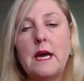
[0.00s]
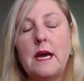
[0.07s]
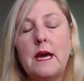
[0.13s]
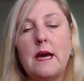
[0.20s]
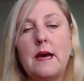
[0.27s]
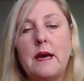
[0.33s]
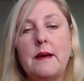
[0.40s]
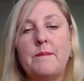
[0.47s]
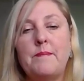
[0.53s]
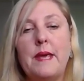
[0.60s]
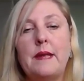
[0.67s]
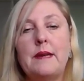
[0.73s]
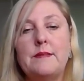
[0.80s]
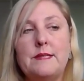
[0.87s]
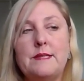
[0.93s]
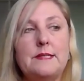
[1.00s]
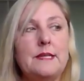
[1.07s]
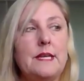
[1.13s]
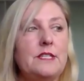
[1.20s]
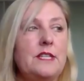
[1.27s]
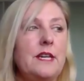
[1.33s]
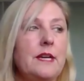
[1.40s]
And at this
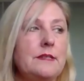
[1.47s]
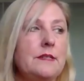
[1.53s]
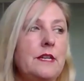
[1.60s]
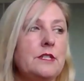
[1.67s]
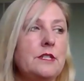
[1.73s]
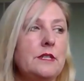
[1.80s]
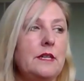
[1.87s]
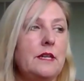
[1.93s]
stage, he hasn't actually